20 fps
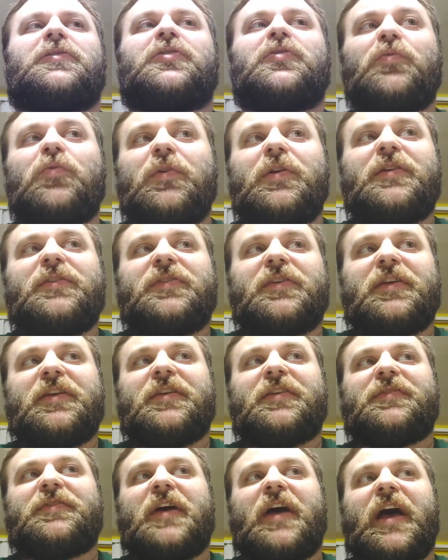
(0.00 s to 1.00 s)
Do we
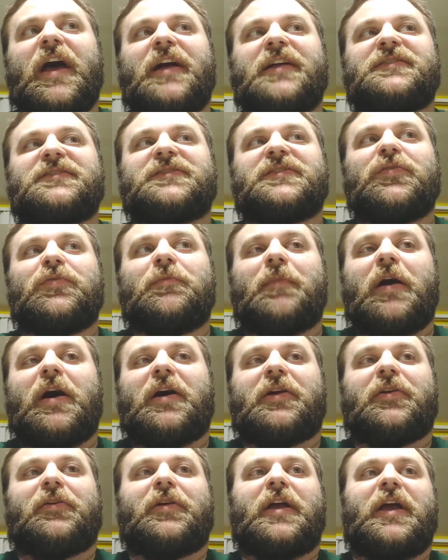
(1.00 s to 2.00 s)
think that Stu
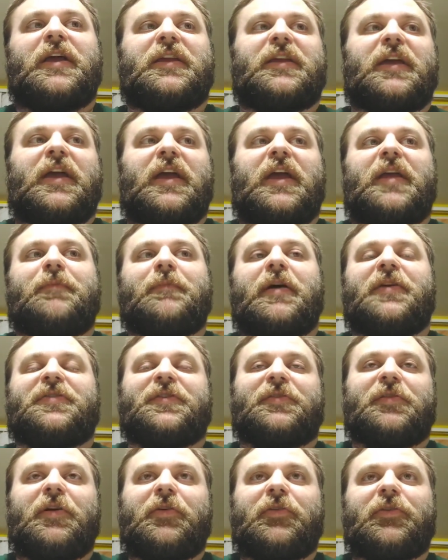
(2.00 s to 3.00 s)
Macher, aka
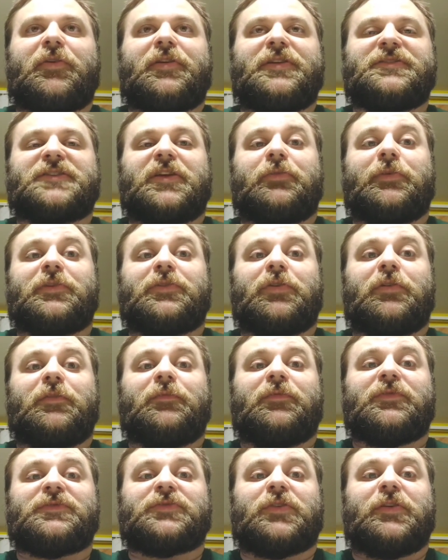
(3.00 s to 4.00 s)
Matthew Lillard, is going to
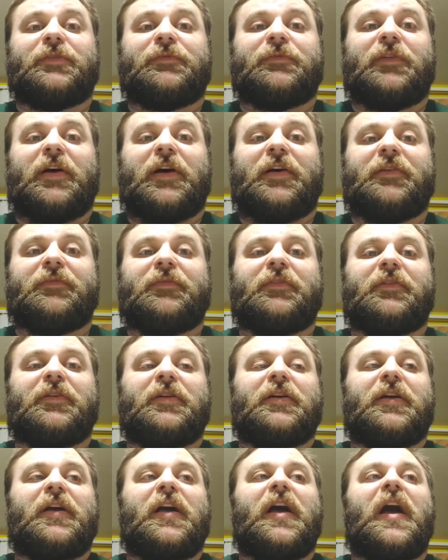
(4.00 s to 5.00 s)
return for Scream 5?
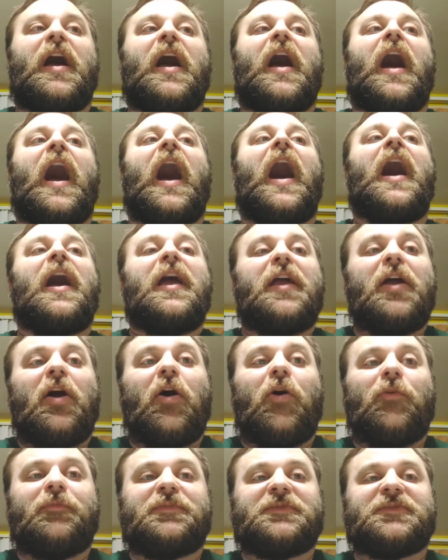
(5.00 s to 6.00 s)
I
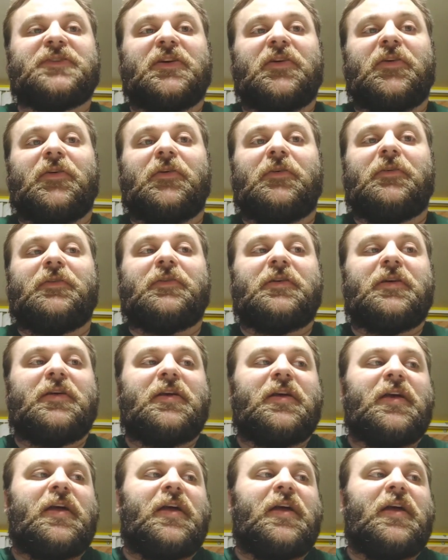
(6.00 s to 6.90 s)
hope so.